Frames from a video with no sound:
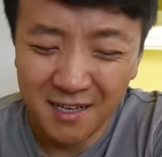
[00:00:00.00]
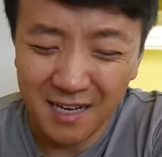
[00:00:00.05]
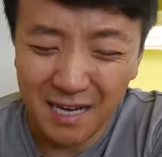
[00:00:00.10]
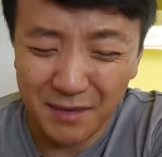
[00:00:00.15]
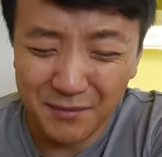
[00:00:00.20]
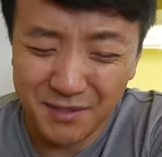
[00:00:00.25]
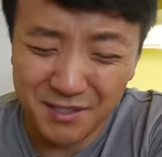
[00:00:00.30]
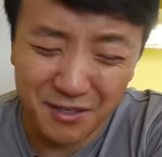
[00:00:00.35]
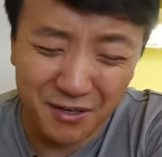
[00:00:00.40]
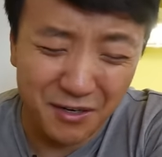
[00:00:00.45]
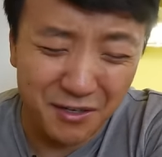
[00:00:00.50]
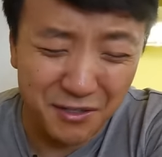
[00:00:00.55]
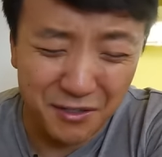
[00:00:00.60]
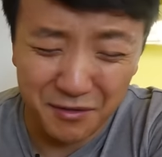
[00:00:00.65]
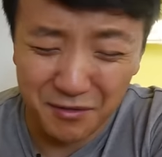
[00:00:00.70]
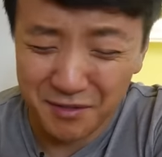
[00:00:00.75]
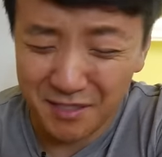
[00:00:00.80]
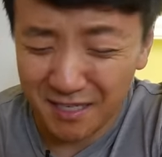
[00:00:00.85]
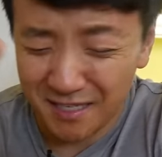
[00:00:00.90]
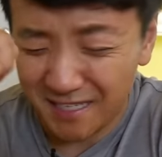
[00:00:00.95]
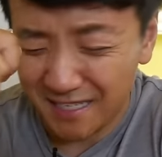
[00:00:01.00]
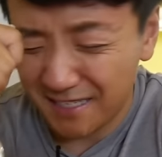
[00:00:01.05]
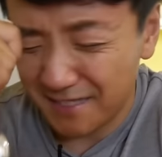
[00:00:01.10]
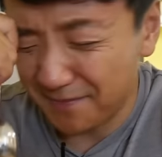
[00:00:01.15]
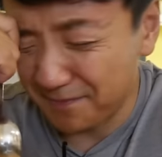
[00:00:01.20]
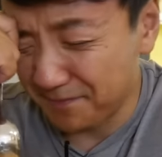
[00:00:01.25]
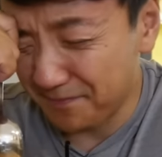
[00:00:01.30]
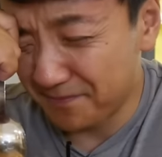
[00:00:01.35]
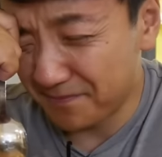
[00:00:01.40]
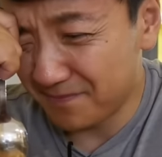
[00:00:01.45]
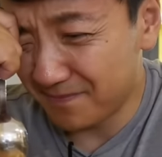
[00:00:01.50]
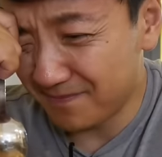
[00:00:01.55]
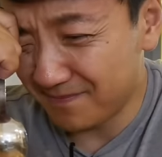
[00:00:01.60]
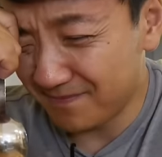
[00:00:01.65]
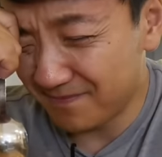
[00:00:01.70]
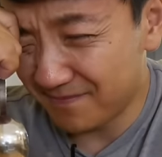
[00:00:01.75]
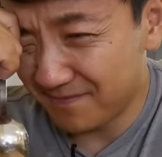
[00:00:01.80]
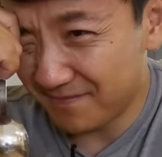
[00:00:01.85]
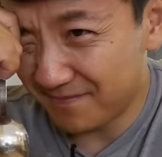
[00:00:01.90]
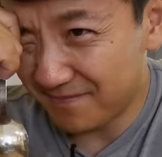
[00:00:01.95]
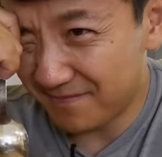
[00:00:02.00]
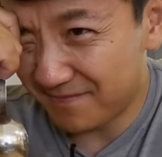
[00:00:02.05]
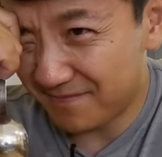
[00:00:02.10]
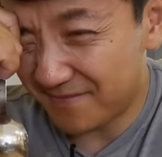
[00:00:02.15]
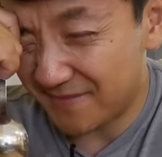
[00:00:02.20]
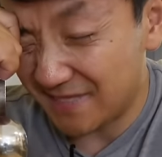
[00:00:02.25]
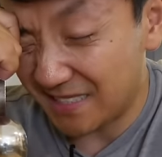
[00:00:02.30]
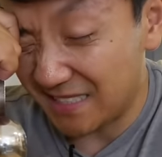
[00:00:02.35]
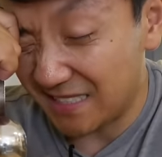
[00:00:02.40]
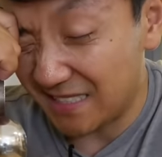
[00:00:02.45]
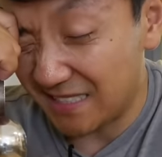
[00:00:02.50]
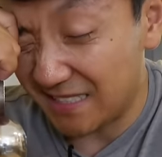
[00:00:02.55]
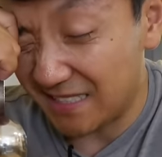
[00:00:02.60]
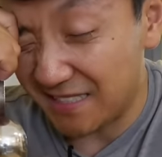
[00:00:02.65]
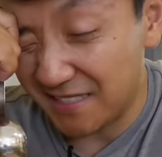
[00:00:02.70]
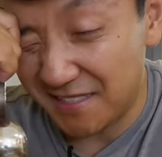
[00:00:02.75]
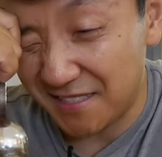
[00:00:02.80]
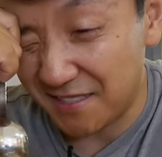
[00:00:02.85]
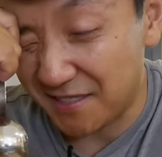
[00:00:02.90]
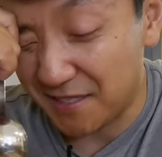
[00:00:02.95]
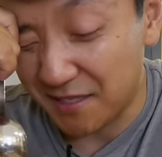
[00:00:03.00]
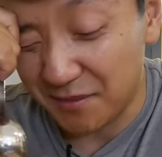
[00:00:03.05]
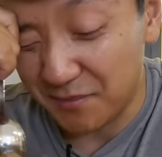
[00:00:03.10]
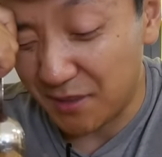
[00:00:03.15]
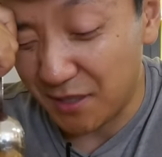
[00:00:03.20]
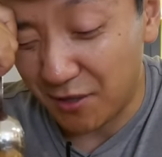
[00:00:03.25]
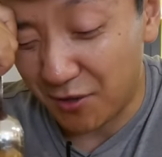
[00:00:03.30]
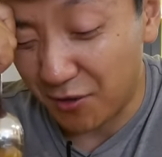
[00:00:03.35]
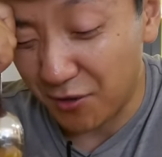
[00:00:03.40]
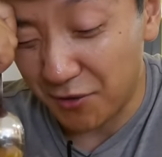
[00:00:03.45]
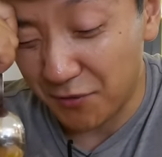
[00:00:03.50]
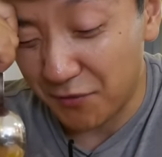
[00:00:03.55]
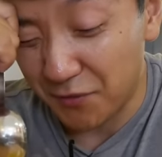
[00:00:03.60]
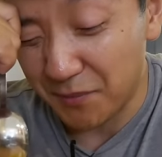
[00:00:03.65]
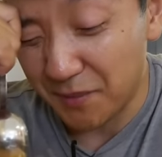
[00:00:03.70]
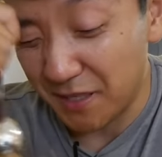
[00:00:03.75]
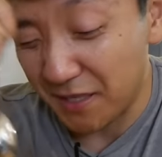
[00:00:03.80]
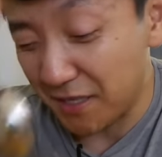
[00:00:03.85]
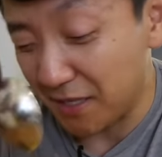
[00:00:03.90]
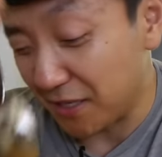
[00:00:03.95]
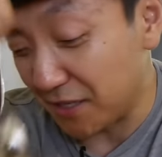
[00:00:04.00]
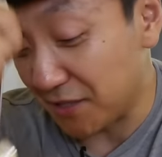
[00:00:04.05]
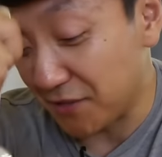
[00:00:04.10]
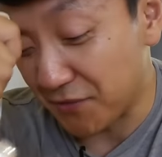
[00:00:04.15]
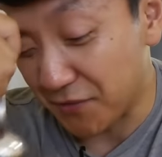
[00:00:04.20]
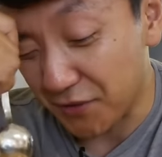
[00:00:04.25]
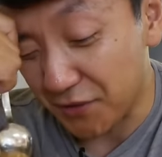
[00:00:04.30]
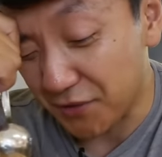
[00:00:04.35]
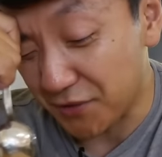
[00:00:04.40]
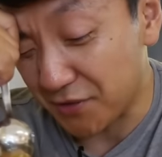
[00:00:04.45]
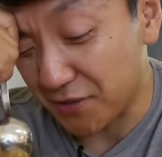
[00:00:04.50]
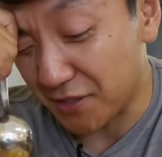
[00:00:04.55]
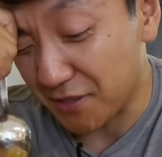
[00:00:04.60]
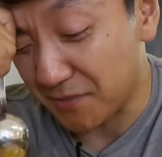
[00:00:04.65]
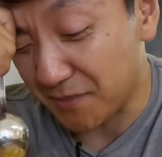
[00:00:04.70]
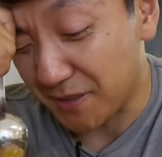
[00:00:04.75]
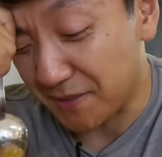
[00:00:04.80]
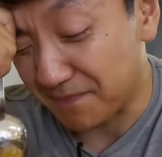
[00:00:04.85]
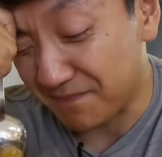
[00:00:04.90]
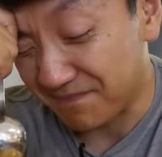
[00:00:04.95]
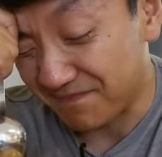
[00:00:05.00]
I'm sorry, little ducky. Ugh, this is gonna be harder for me than it is for you, trust me.